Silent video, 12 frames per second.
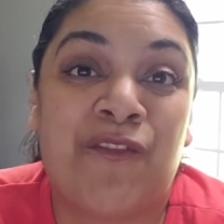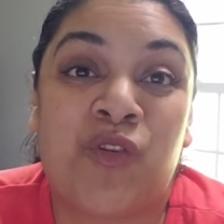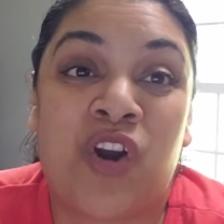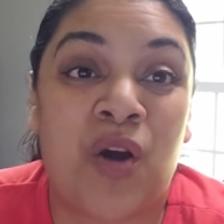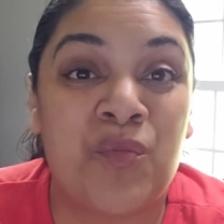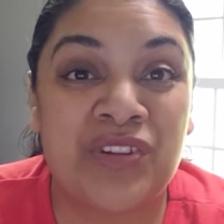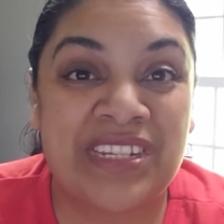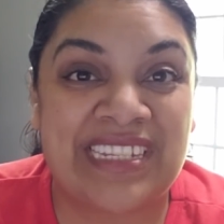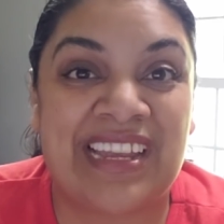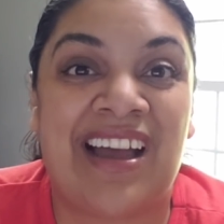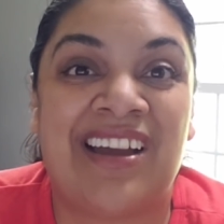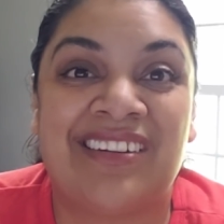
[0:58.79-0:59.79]
We're almost
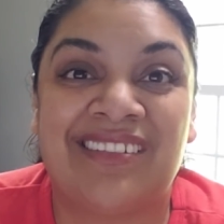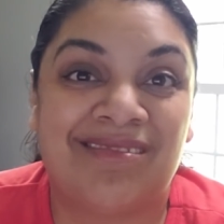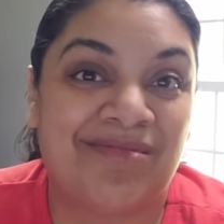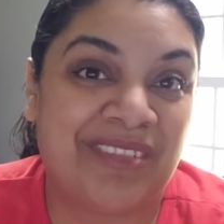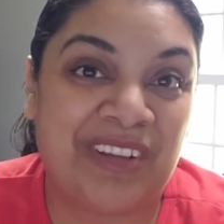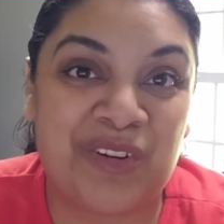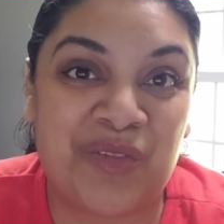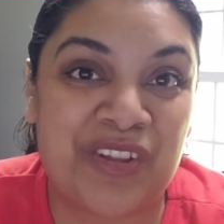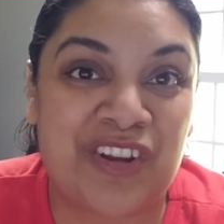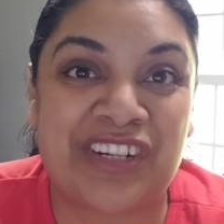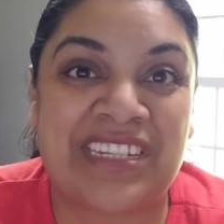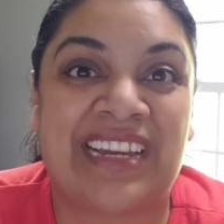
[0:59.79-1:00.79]
done, with
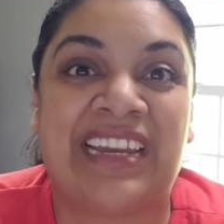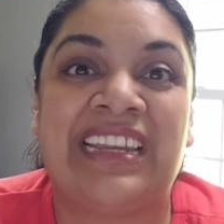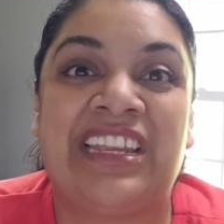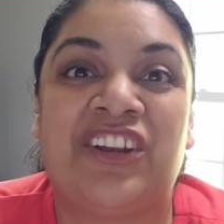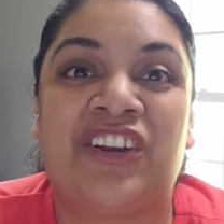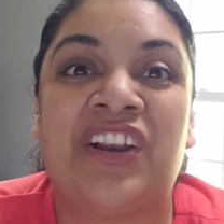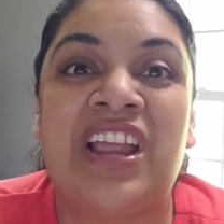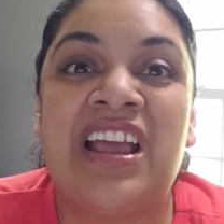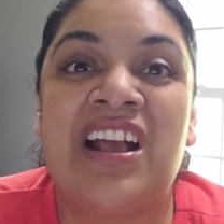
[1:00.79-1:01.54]
our 2nd year